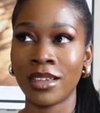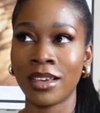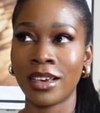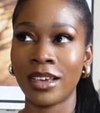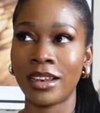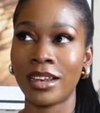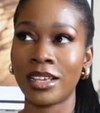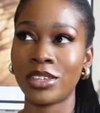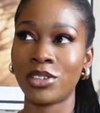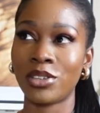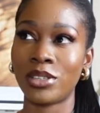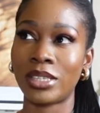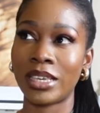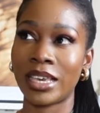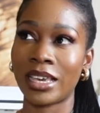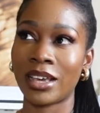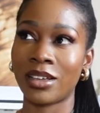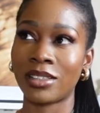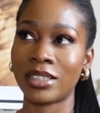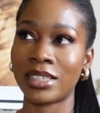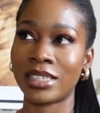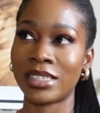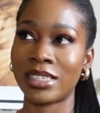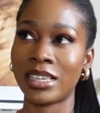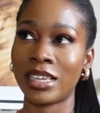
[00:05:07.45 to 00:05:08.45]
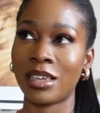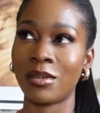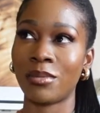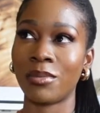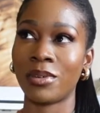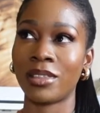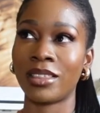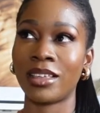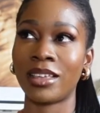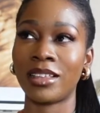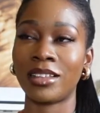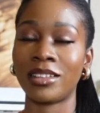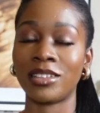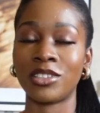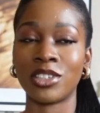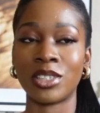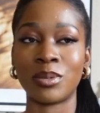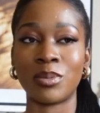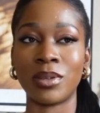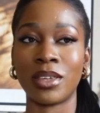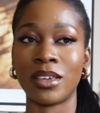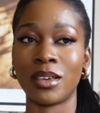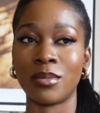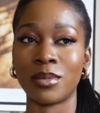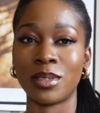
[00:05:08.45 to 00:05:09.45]
unless you take out the seam, but then it
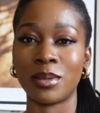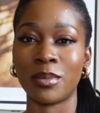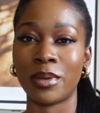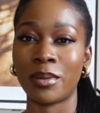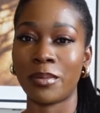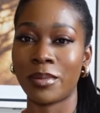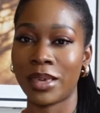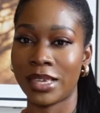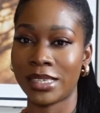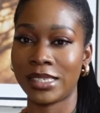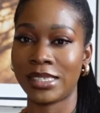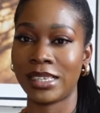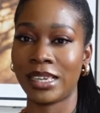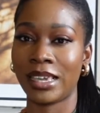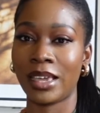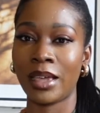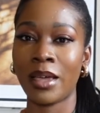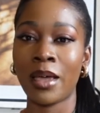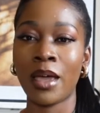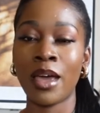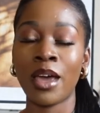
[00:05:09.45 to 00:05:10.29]
just becomes a bit messy.